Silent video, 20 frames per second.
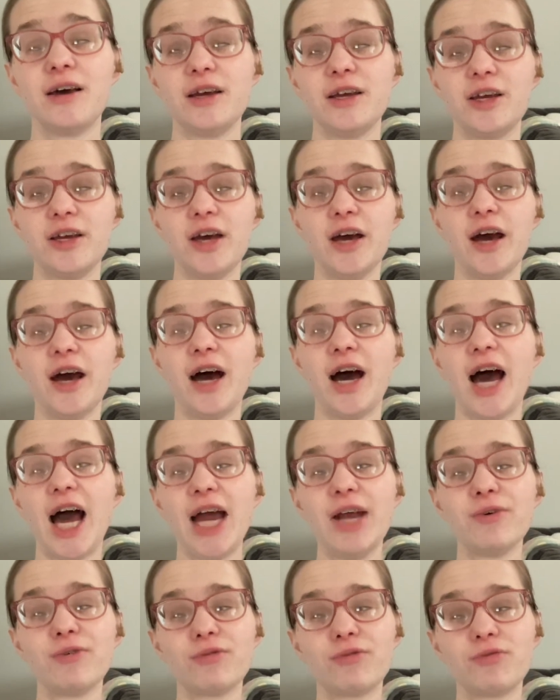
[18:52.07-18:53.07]
Yeah,
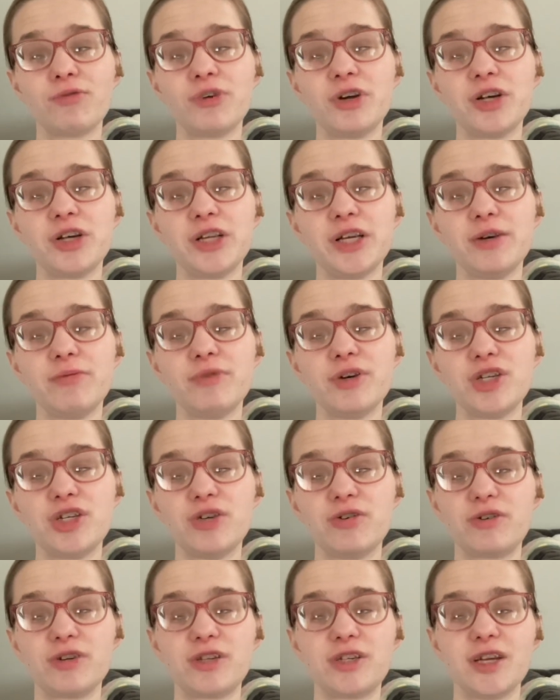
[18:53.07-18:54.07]
I really wish
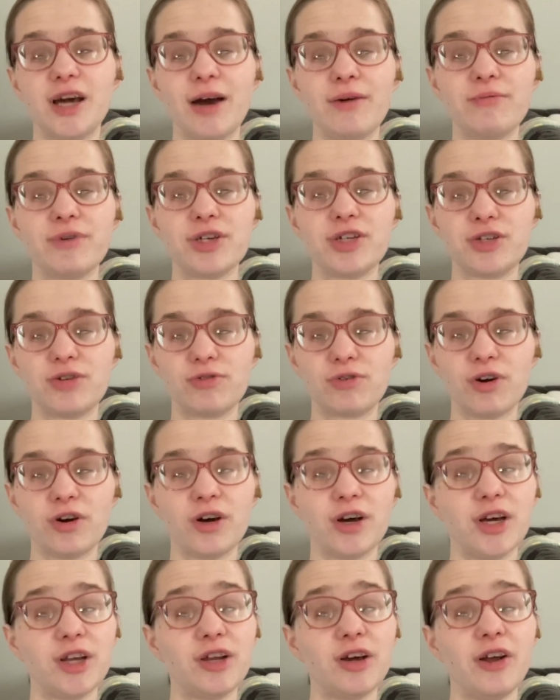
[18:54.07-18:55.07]
you could see. I wish you
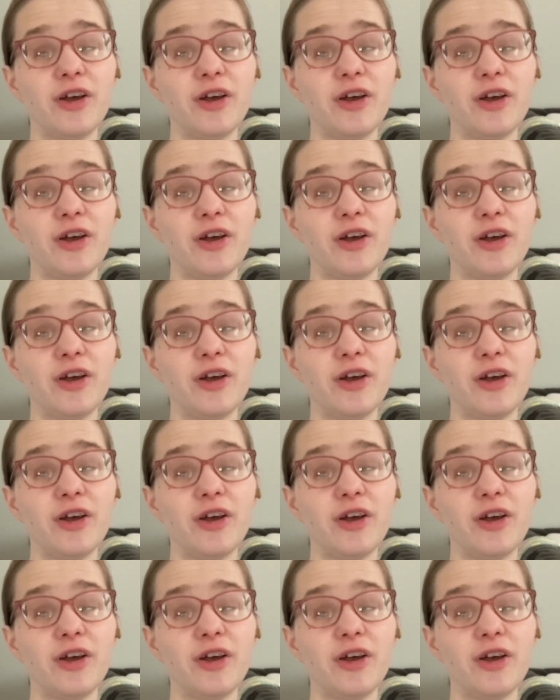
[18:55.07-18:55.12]
could.